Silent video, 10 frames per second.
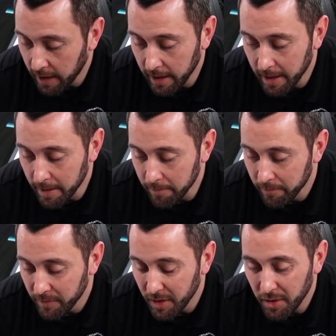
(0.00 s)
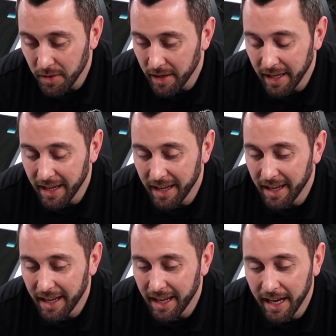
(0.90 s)

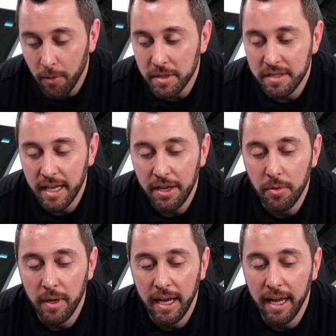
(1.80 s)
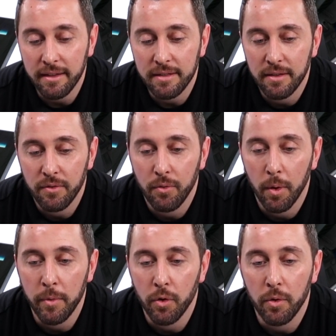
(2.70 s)
I always say you can't
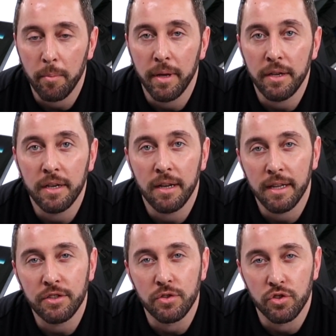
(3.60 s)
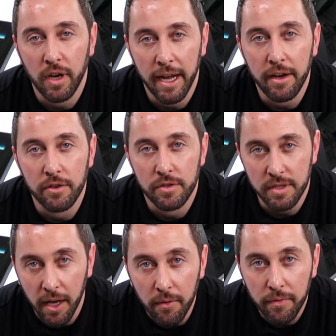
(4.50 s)
form your own opinion unless you try it
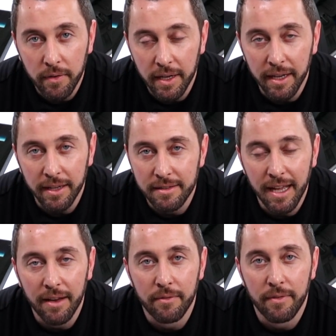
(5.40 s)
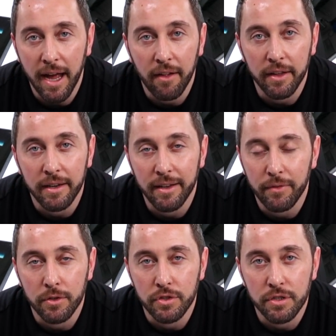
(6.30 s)
yourself. It's not valid
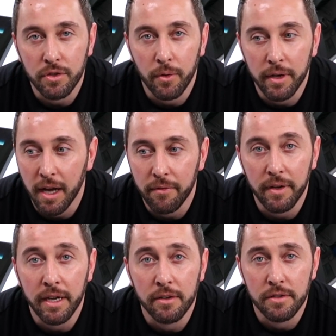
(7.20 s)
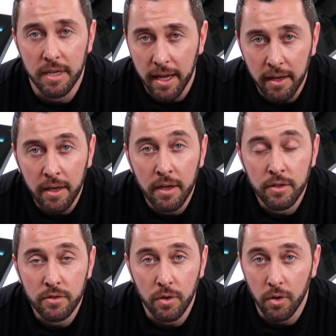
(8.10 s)
if you're just going off a hearsay.
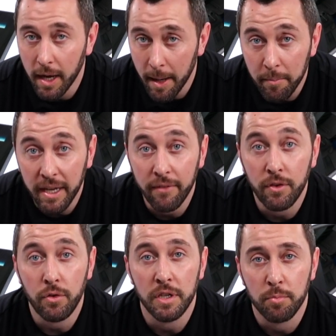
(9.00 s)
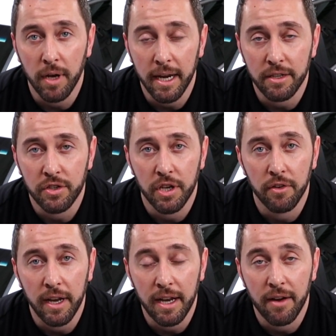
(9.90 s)
So I'm giving you these products
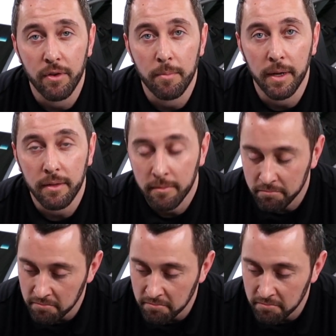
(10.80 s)
curated every month.